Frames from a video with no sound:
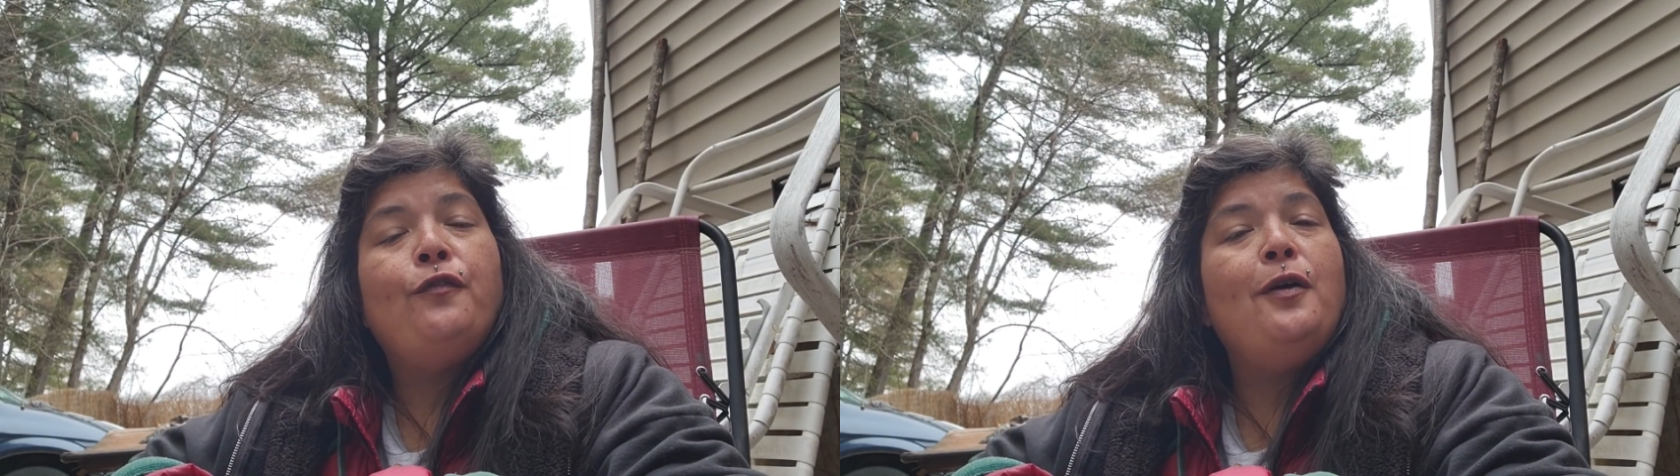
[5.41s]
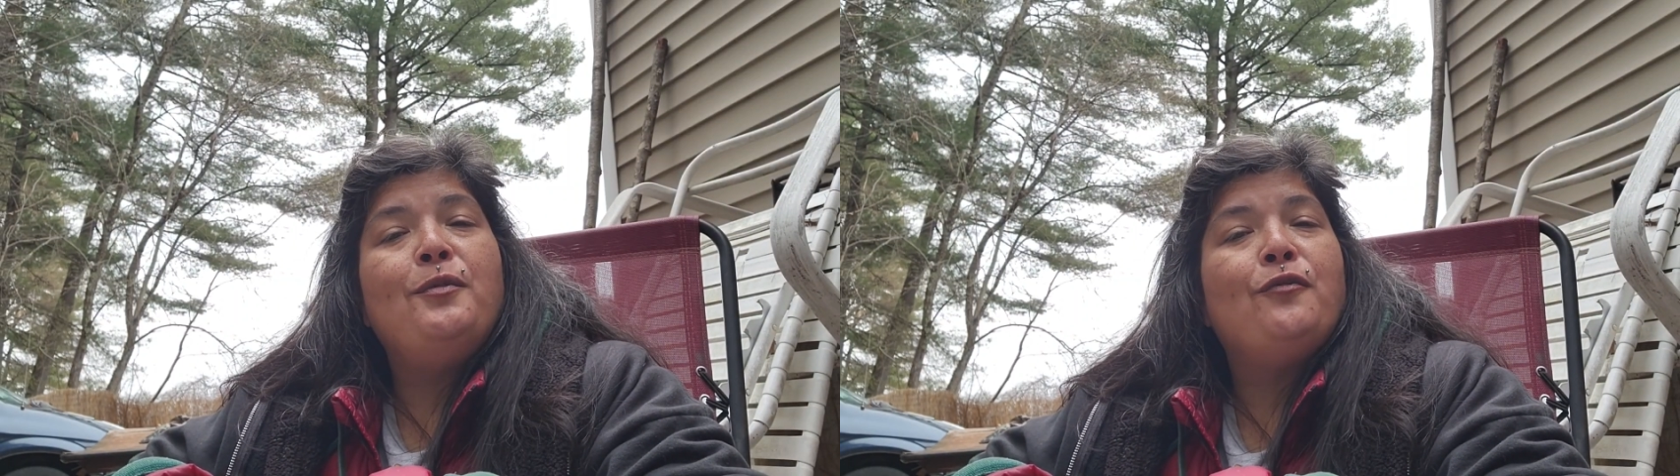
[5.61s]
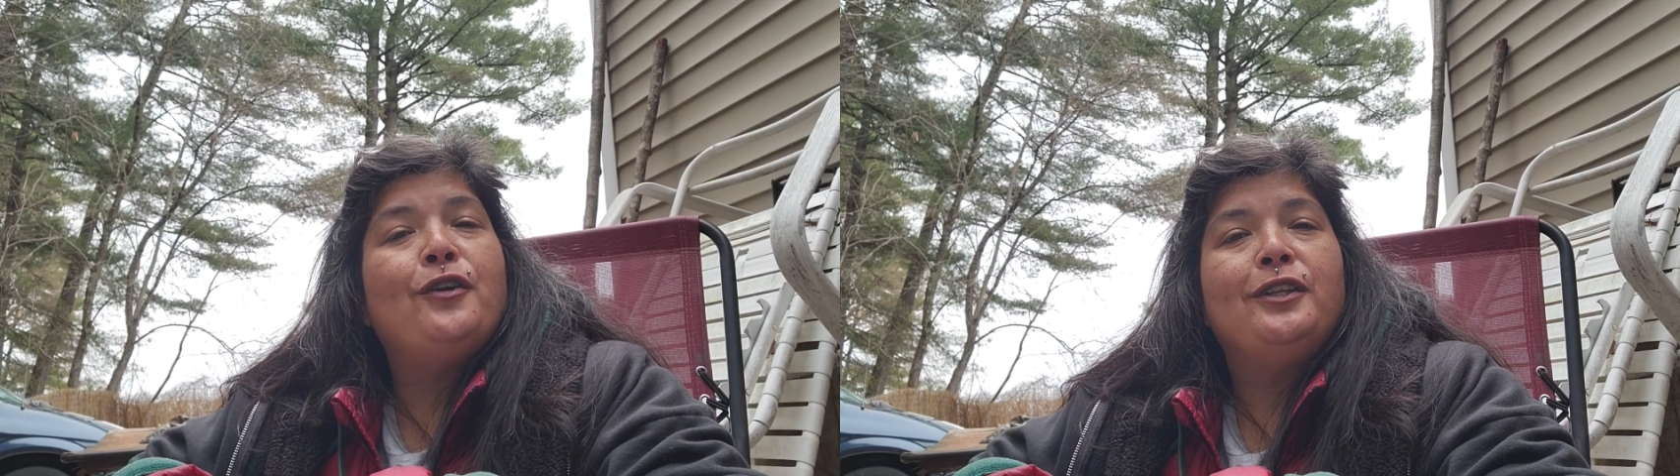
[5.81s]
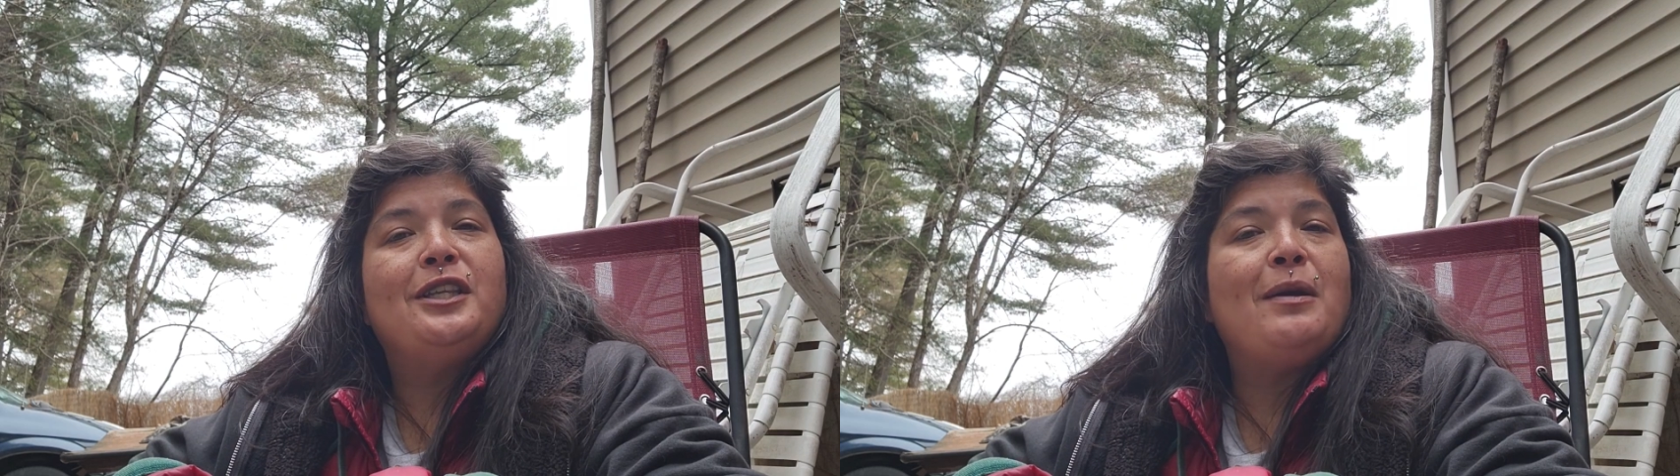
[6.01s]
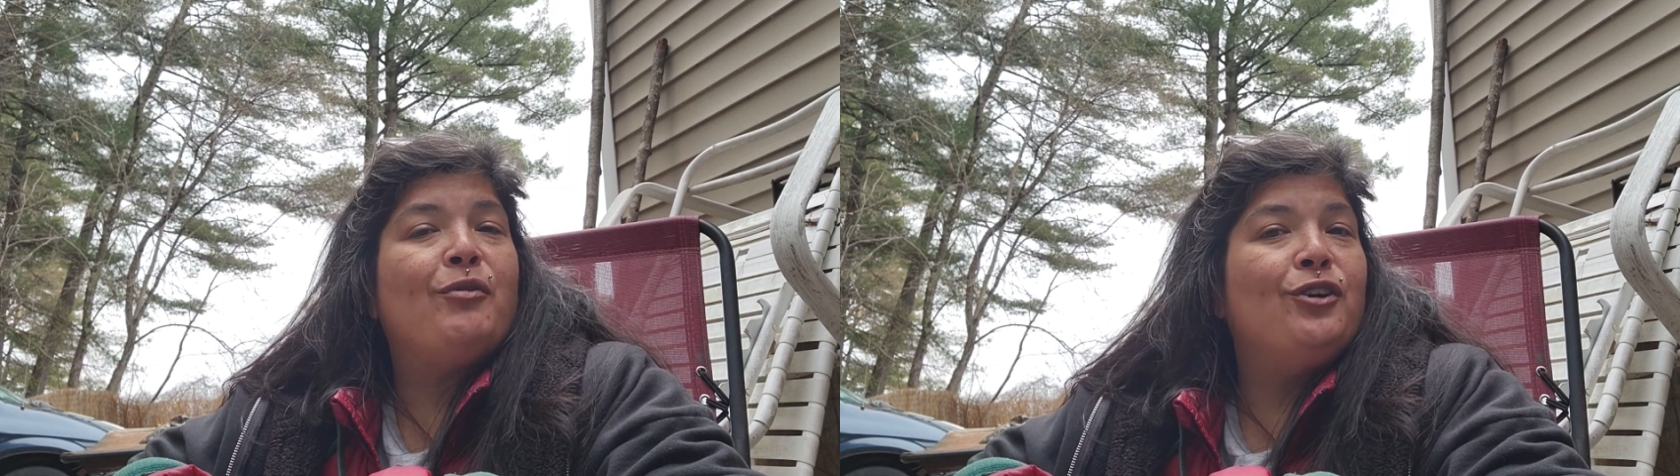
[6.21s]
from your friendly
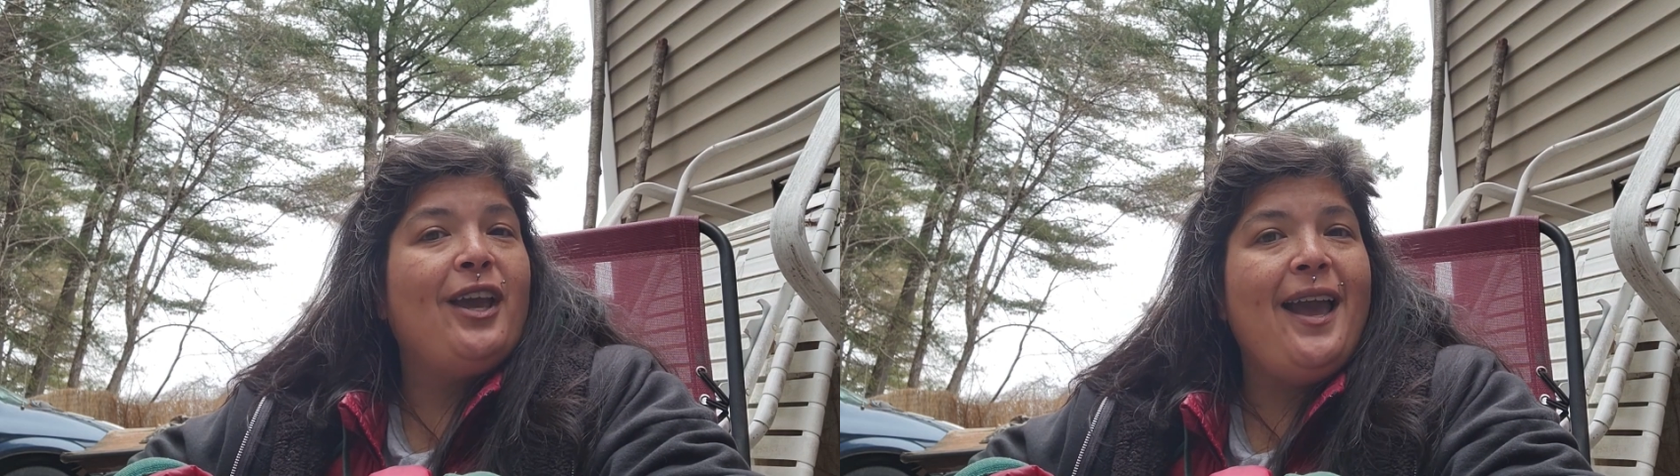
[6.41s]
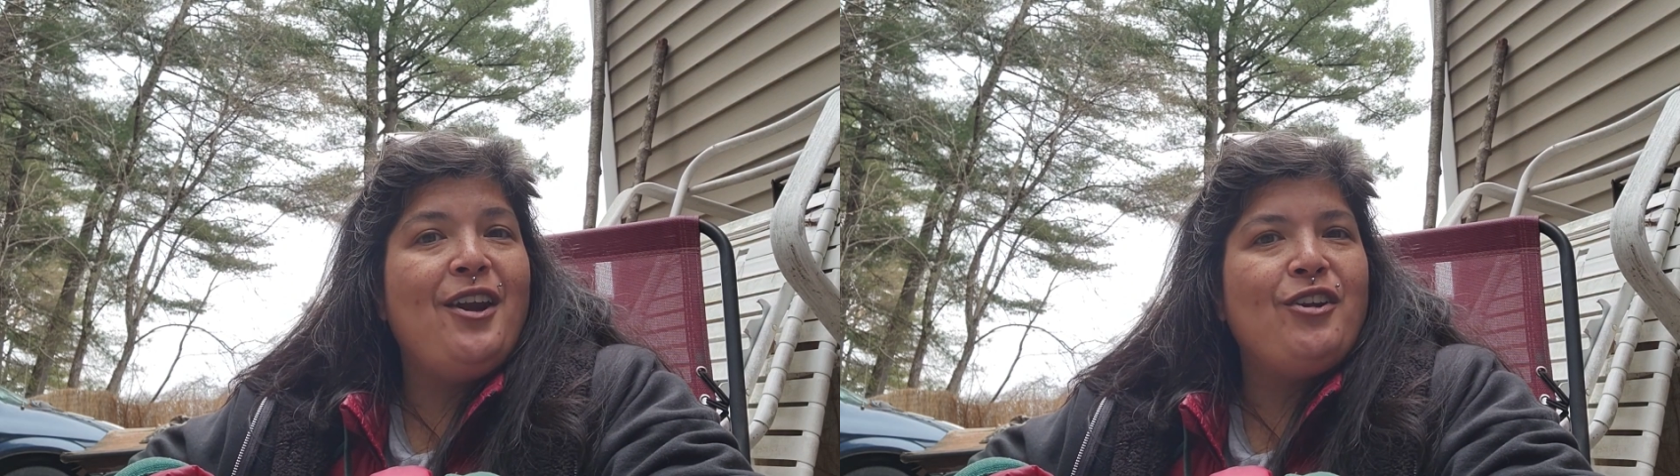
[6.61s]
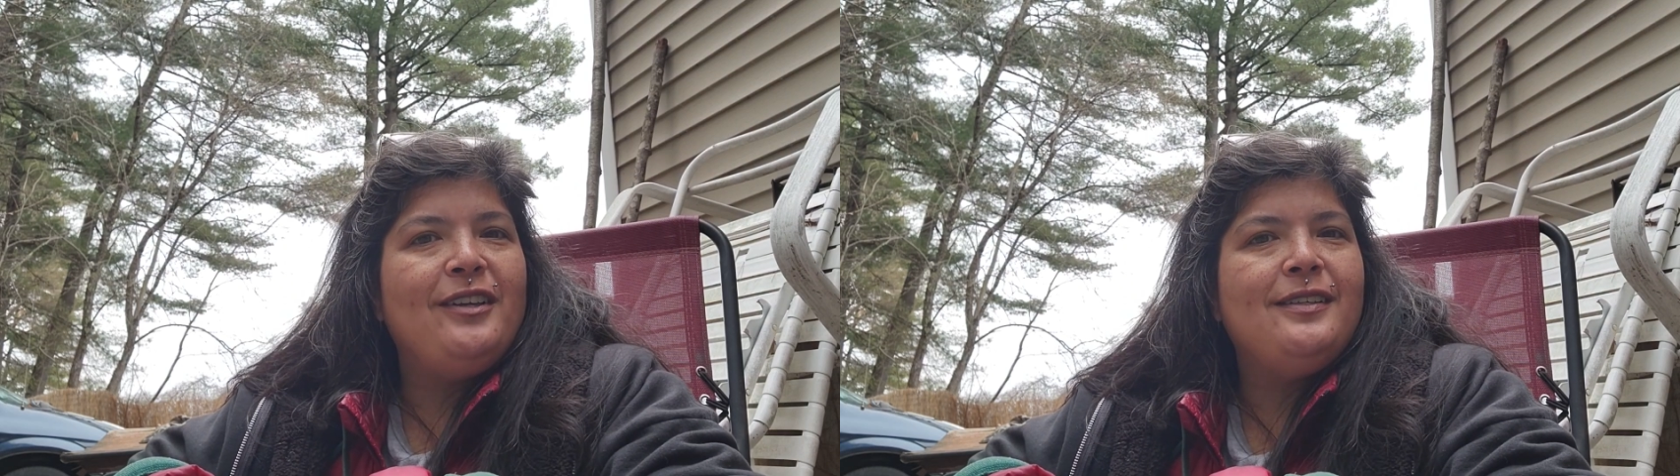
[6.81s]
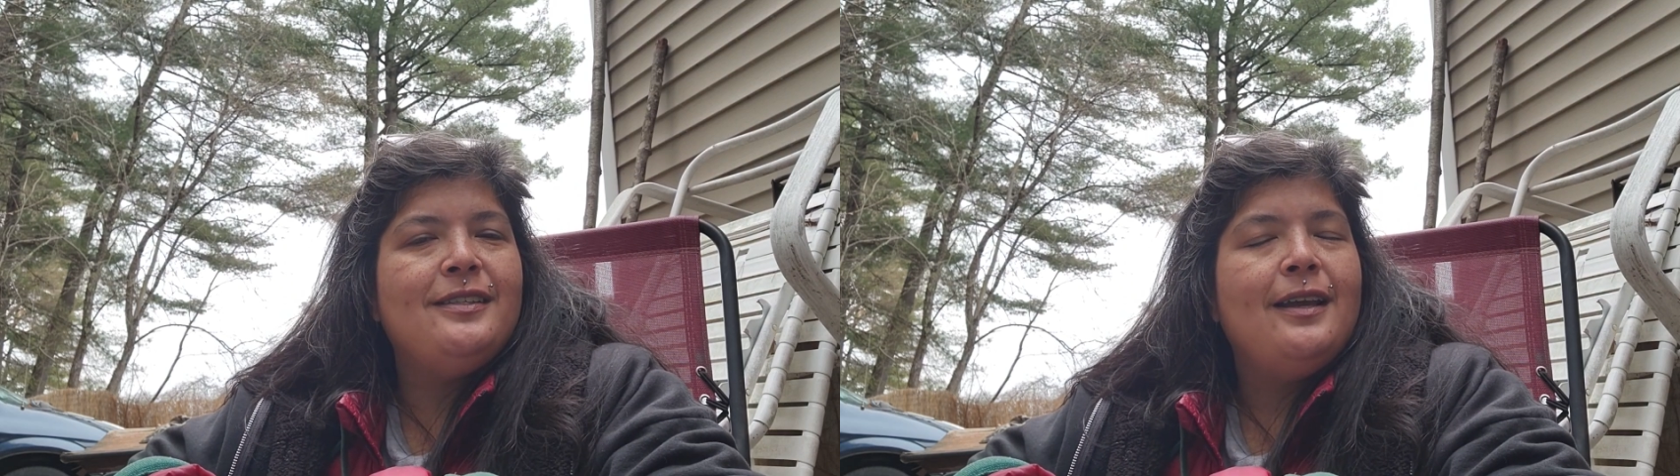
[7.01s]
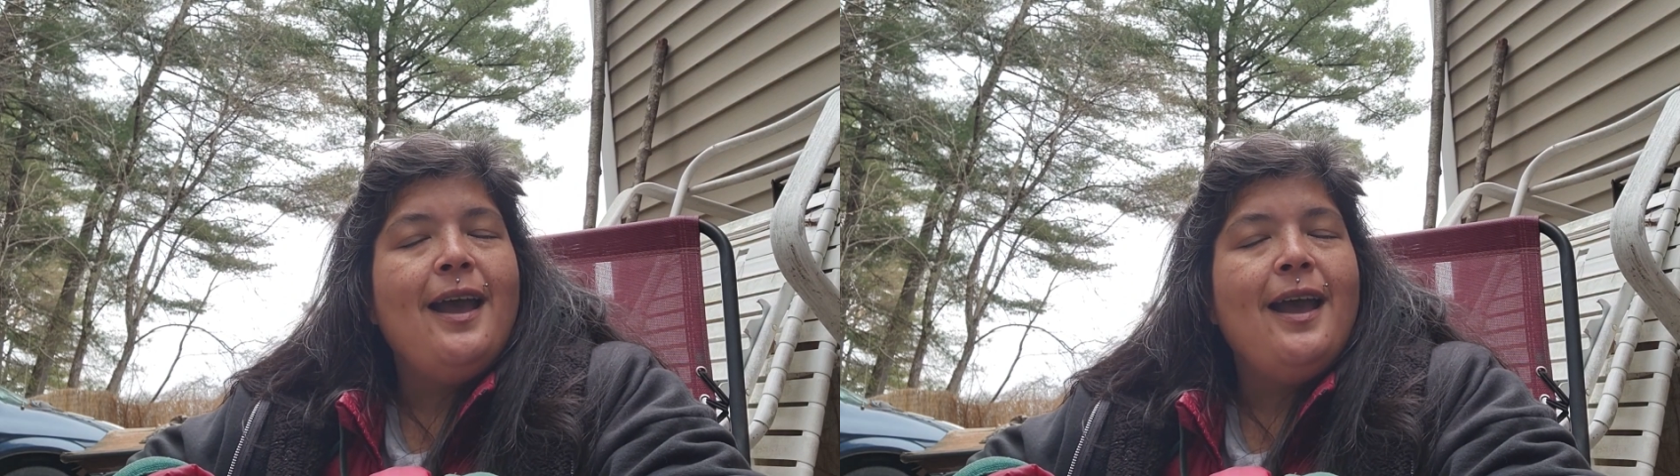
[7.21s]
neighborhood anarchist.